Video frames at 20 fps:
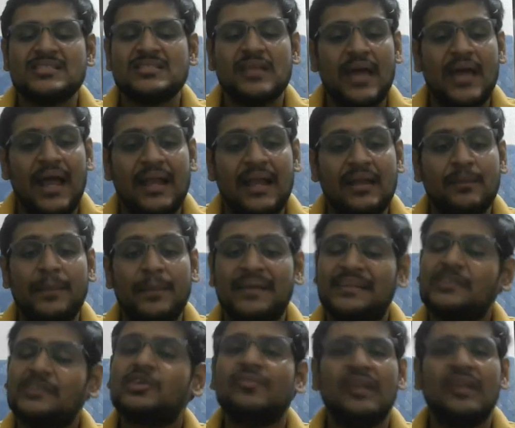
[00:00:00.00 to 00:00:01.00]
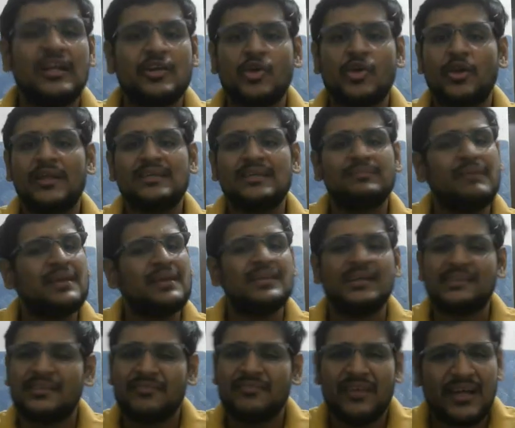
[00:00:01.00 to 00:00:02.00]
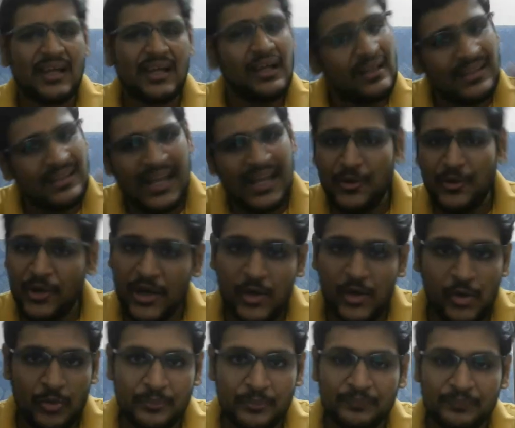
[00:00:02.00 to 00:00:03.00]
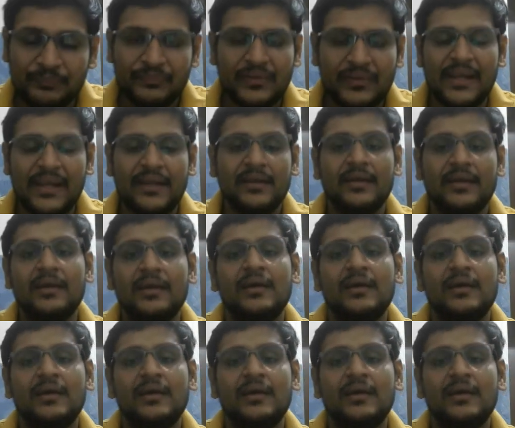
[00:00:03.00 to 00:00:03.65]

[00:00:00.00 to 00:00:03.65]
and basics of electronics, PN junction, etc., that you can do, correct?